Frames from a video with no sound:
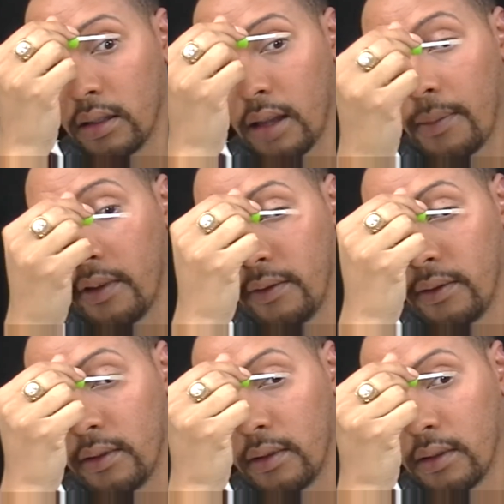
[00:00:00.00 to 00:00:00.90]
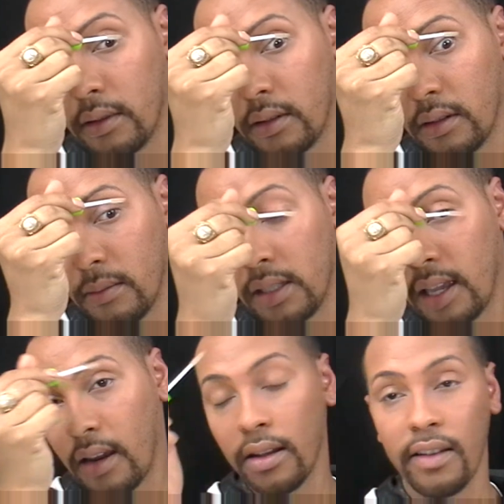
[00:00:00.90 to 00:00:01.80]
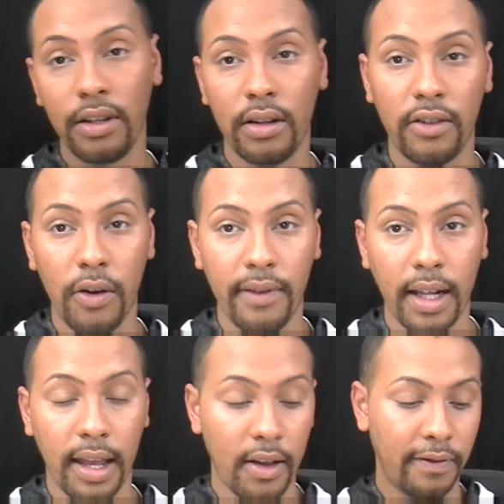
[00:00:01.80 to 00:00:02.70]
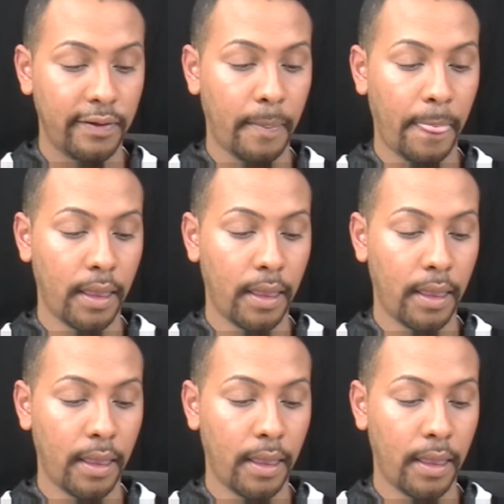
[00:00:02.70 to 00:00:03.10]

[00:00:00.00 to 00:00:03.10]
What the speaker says: type of mascara if you don't find the e.l.f.